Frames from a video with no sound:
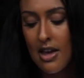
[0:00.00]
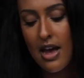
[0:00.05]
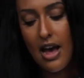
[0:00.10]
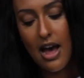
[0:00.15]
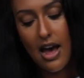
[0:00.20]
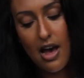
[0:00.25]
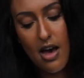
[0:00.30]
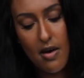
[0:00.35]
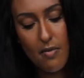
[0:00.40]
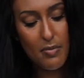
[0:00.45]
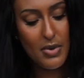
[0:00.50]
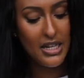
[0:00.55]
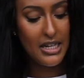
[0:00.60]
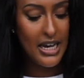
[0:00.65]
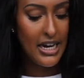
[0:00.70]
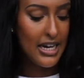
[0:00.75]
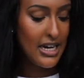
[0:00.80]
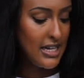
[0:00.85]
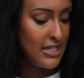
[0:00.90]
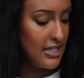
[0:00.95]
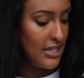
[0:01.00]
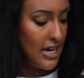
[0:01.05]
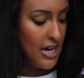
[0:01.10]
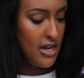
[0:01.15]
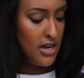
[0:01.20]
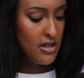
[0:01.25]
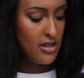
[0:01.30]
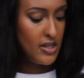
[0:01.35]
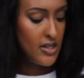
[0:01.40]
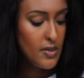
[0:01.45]
But like I
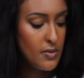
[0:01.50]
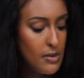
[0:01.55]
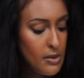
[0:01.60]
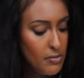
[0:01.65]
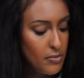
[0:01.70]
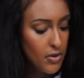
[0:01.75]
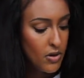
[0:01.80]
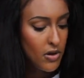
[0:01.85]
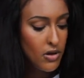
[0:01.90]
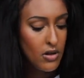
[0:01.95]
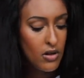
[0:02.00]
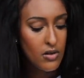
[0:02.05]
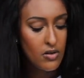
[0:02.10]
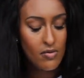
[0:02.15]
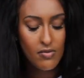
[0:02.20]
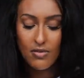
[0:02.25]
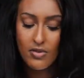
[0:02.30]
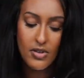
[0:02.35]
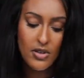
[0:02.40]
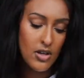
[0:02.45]
said, these people